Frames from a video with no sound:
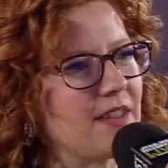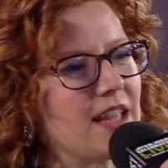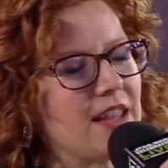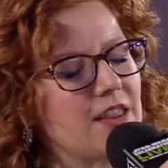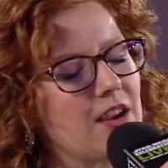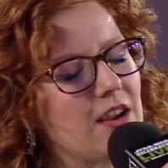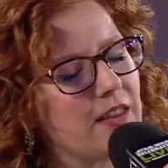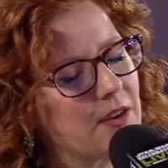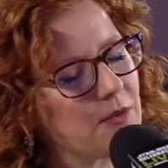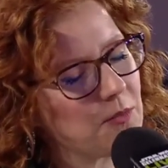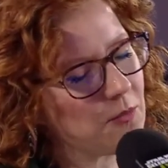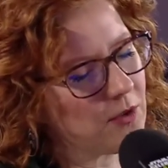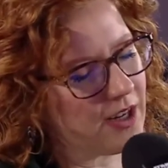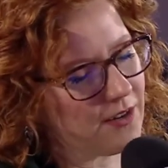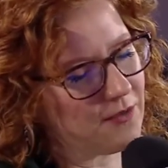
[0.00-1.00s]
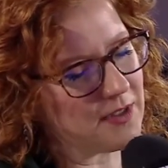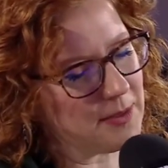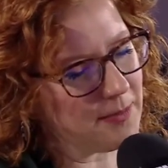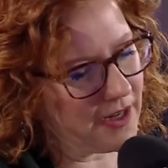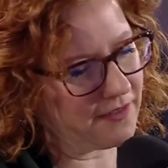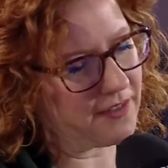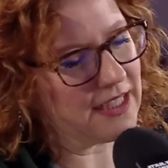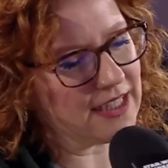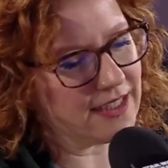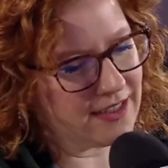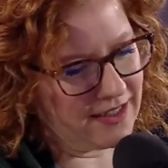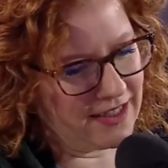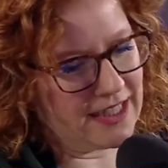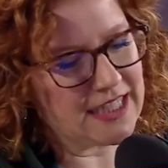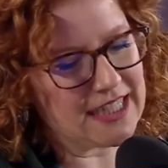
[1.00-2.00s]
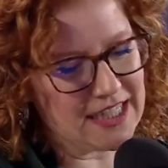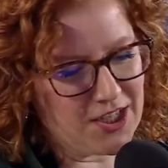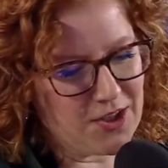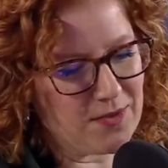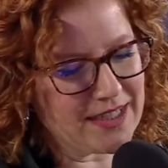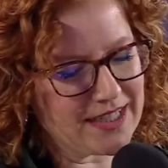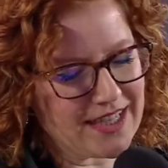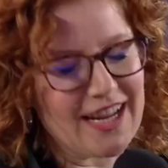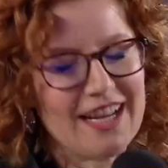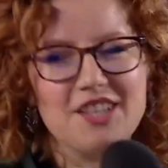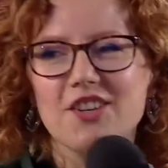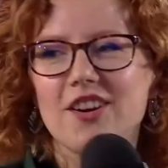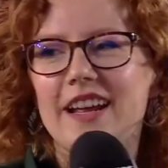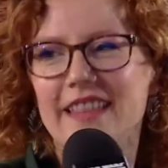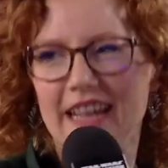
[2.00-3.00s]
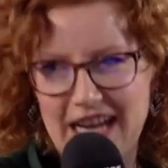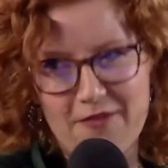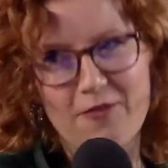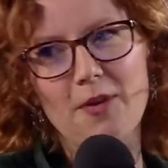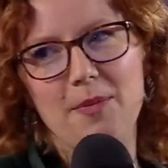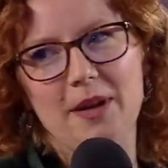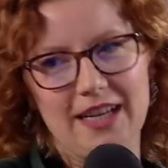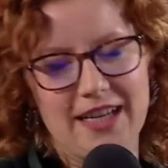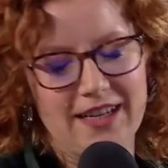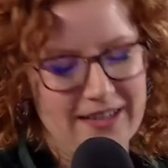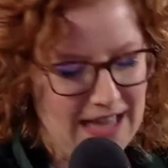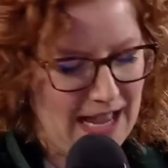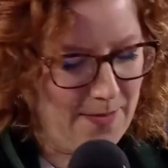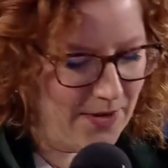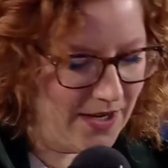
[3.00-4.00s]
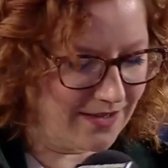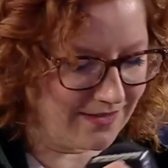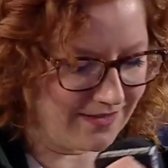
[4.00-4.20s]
and then thought that we're going to respectfully listen to the rest of the answer and then everybody clapping.